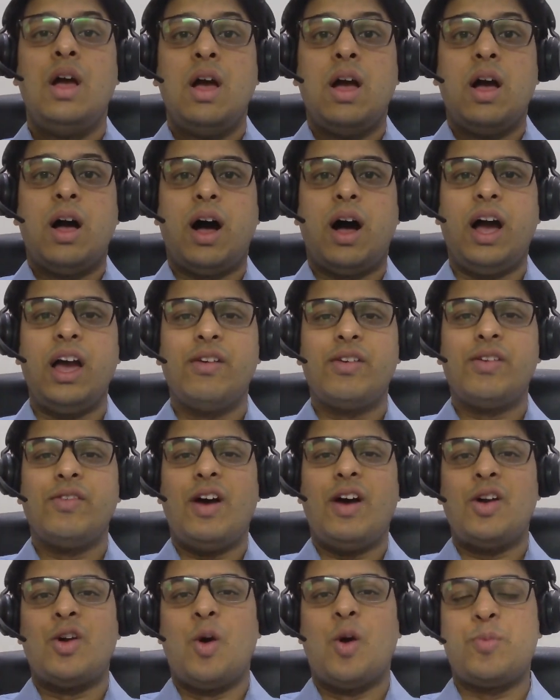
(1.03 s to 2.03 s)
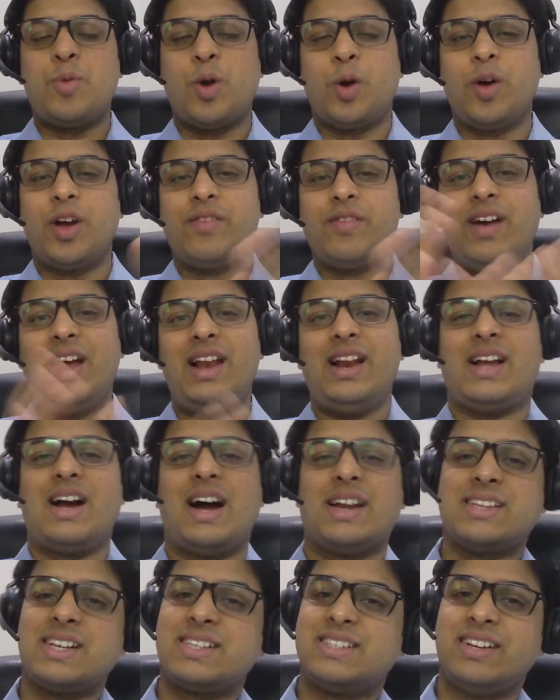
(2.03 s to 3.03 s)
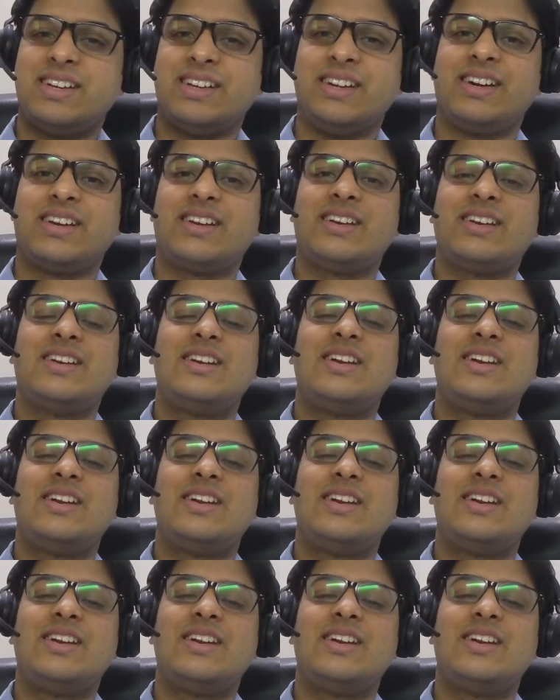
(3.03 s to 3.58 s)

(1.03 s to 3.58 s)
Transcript: Hi everyone, hope you're doing well. Karthik sir here.